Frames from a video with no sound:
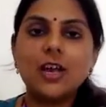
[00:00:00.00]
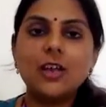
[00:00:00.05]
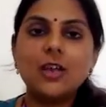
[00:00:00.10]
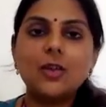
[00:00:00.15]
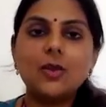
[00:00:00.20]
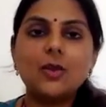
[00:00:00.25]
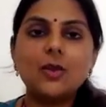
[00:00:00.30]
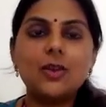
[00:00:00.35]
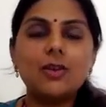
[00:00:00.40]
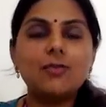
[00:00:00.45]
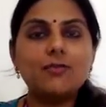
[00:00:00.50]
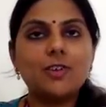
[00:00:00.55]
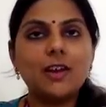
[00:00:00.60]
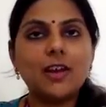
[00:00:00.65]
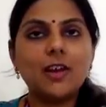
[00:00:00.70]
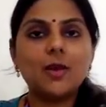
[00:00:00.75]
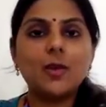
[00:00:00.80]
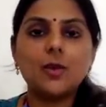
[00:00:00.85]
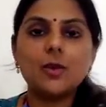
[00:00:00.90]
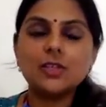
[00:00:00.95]
You can
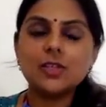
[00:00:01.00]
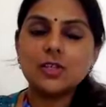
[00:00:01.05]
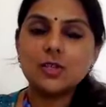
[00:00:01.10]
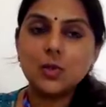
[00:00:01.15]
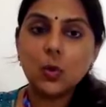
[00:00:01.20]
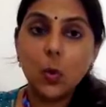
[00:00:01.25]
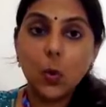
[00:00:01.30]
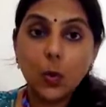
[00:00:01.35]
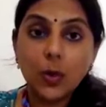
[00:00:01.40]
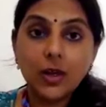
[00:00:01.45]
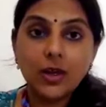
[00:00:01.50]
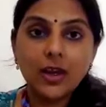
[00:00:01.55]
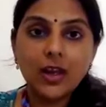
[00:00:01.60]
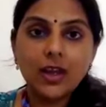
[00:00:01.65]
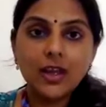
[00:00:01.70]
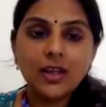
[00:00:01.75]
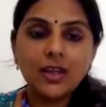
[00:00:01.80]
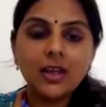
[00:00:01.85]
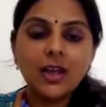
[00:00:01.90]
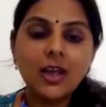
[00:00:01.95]
find courses
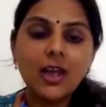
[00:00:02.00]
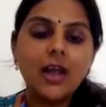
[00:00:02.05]
online.